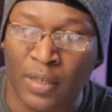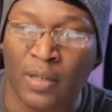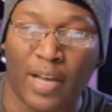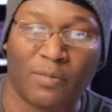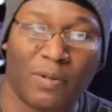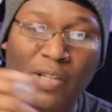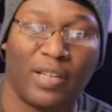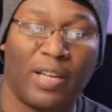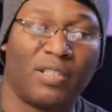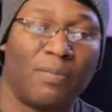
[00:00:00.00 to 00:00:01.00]
That's one of
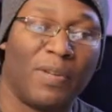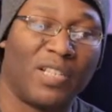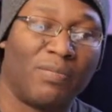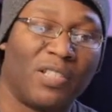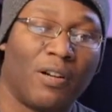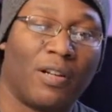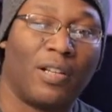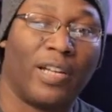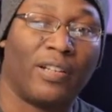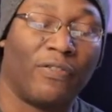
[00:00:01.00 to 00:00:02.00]
the games that makes me start
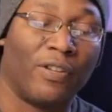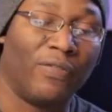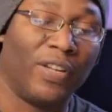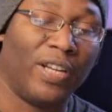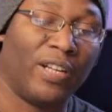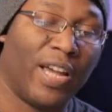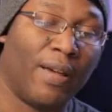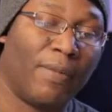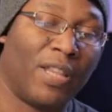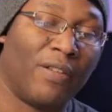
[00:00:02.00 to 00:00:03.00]
collecting for the Vita.
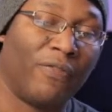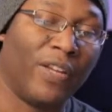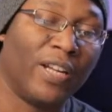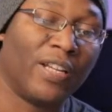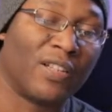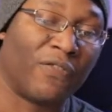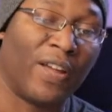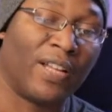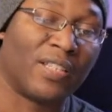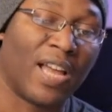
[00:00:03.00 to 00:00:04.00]
Yeah, man, the Vita is a
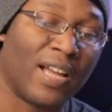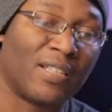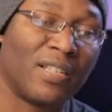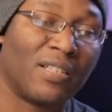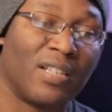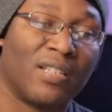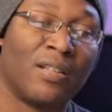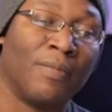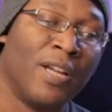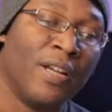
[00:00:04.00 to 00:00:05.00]
fantastic
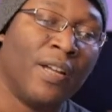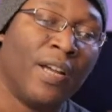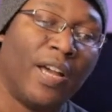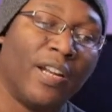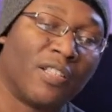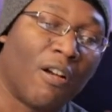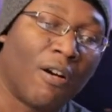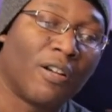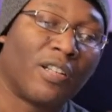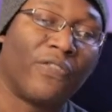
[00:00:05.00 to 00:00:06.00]
system, and it's
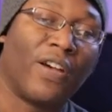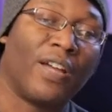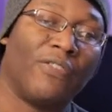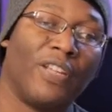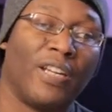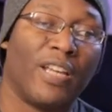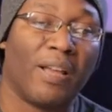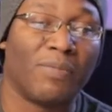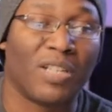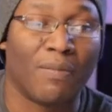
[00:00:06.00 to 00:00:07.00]
hard to find Vita
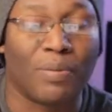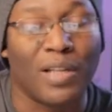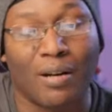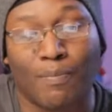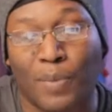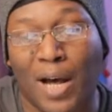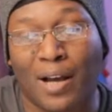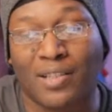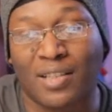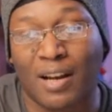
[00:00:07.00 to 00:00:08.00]
games complete in
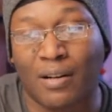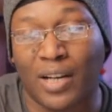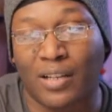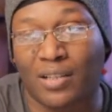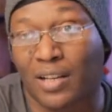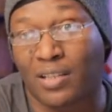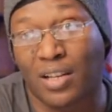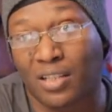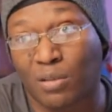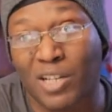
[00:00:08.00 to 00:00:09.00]
box nowadays. Like I
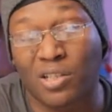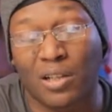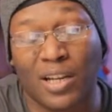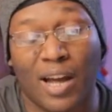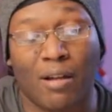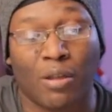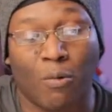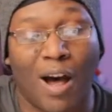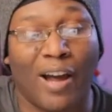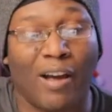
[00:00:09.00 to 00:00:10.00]
said, especially out in the
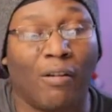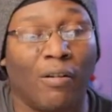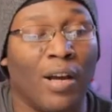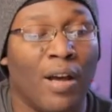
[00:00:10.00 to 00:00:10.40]
wild.